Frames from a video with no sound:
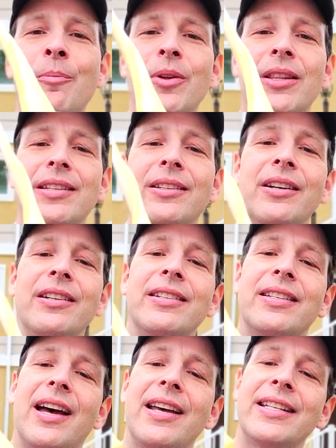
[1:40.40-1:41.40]
up with this
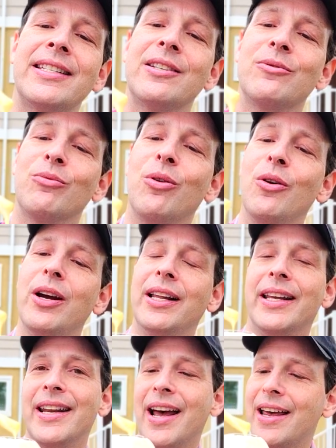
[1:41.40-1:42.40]
goodness, guys. This is
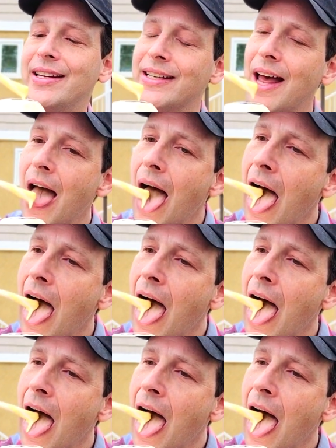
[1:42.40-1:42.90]
really nice.